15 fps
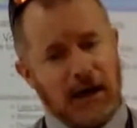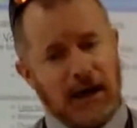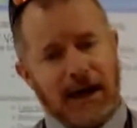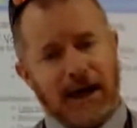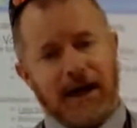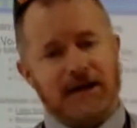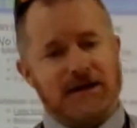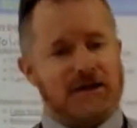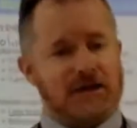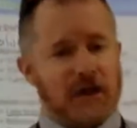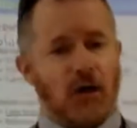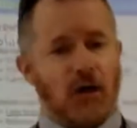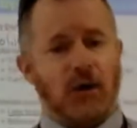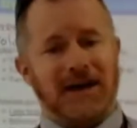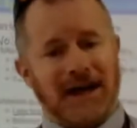and it's
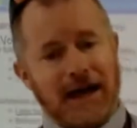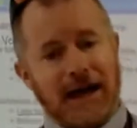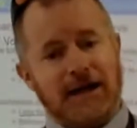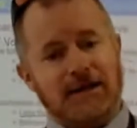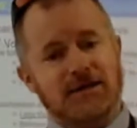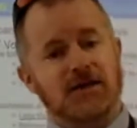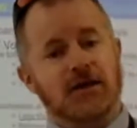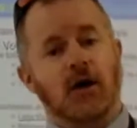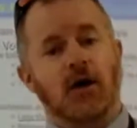known as